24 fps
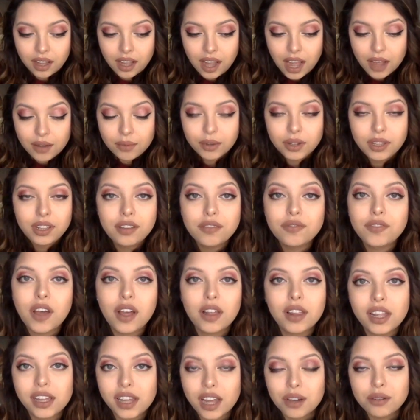I really
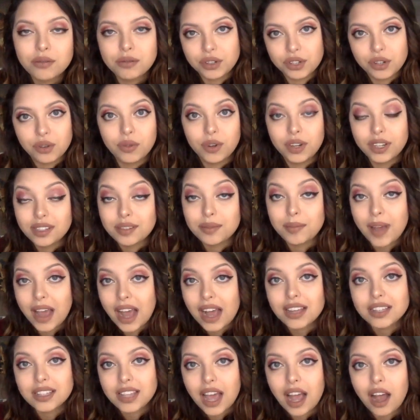felt like I was going to
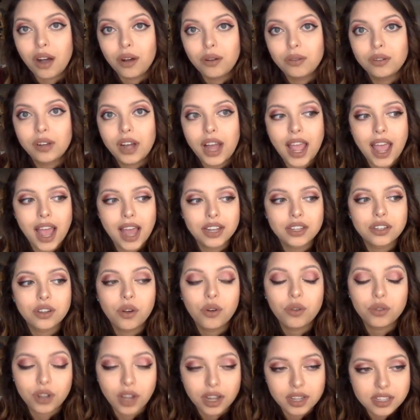pass out. I had to
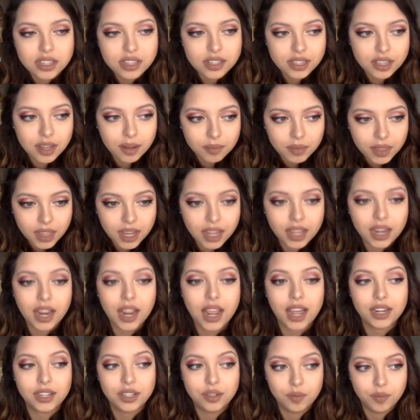hold on to something and I
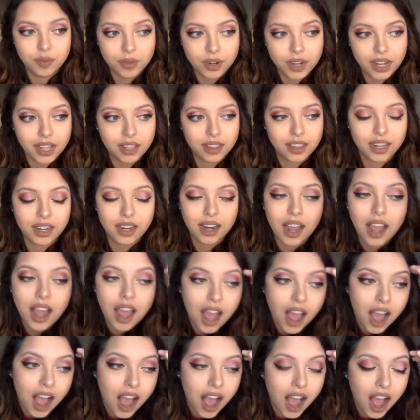had to breathe. And
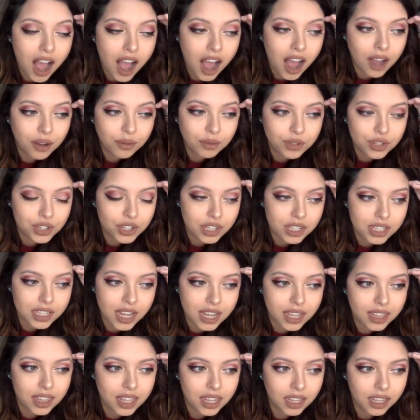I was just
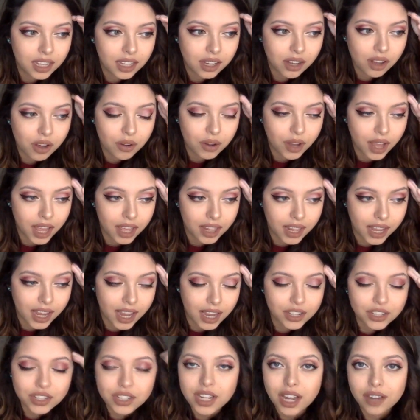like thinking, okay, like
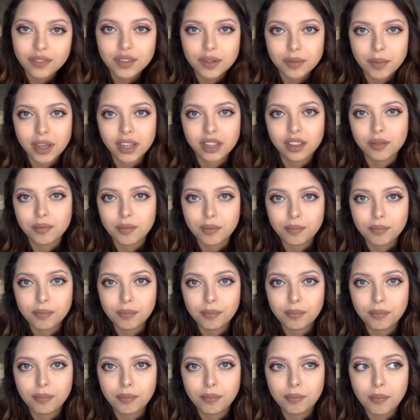I just have to make the
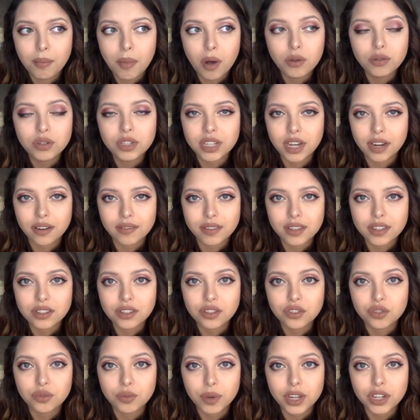most out of the
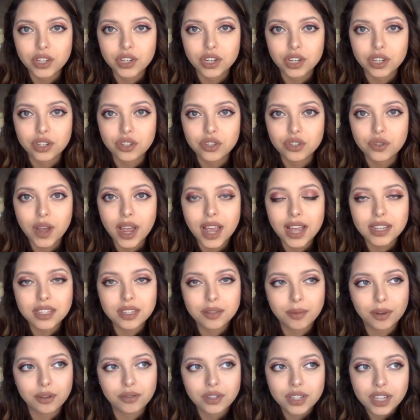situation. So I asked
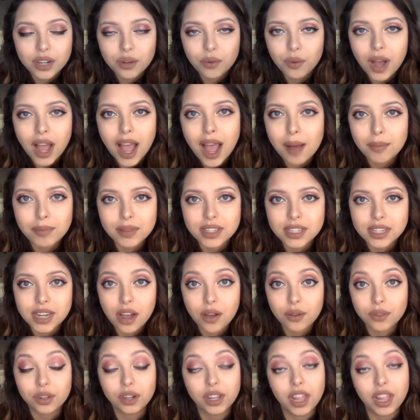them, I was like, what happens
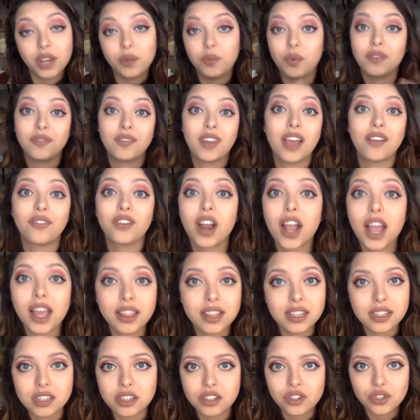now? And they're like, we've never had
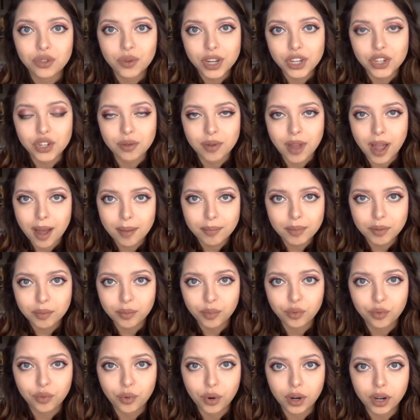this situation happen
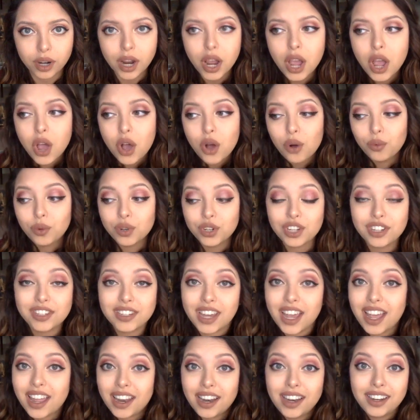before. We're just
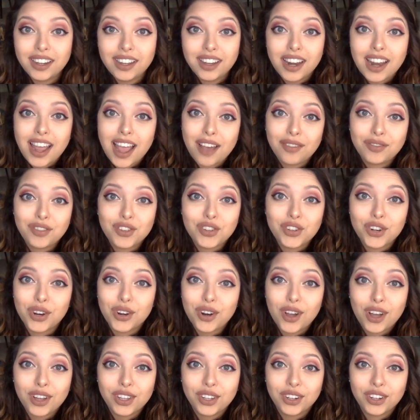gonna have to turn
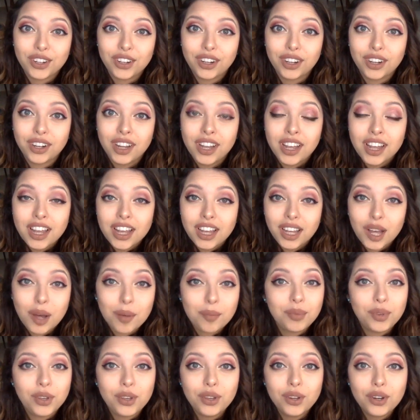on your
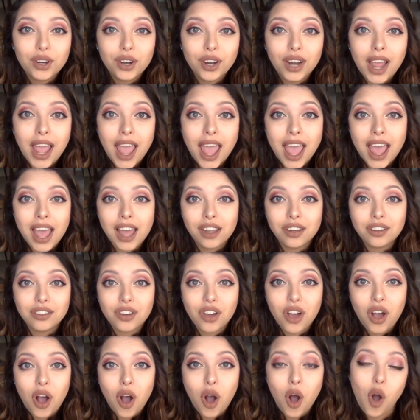computer and
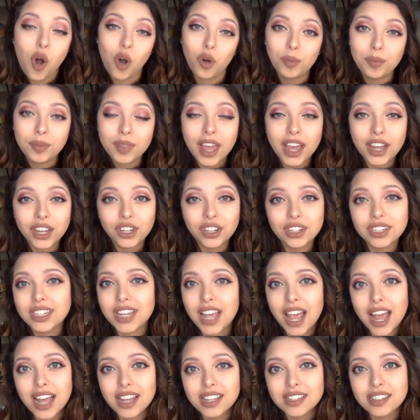hope that your
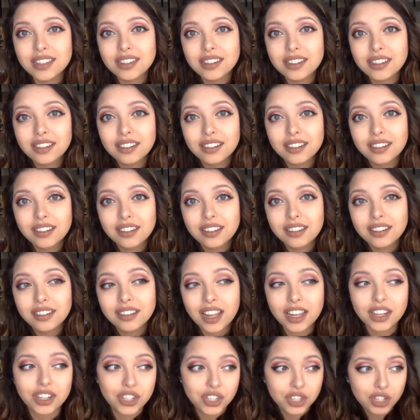test
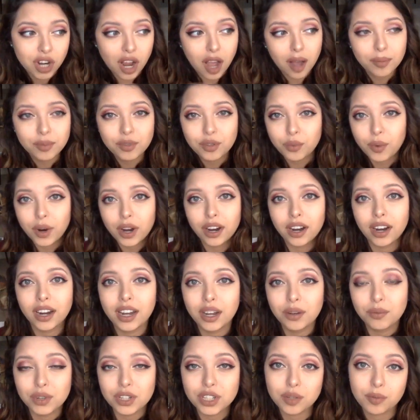like stopped where
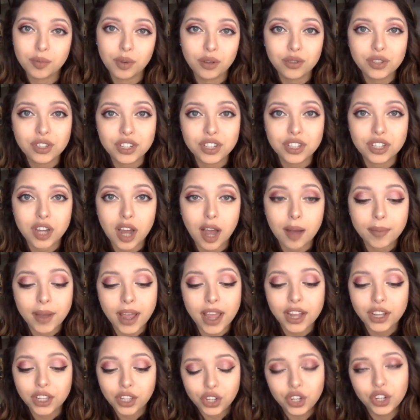it was supposed to stop
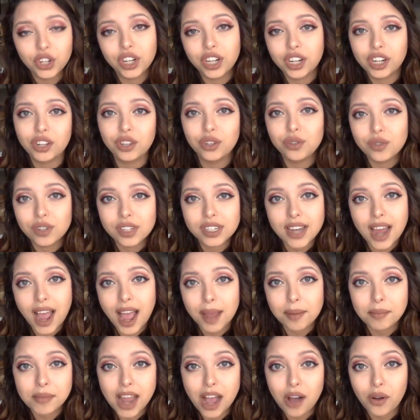and you're gonna lose
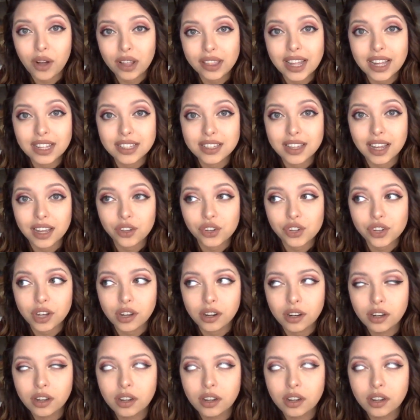time now on that section.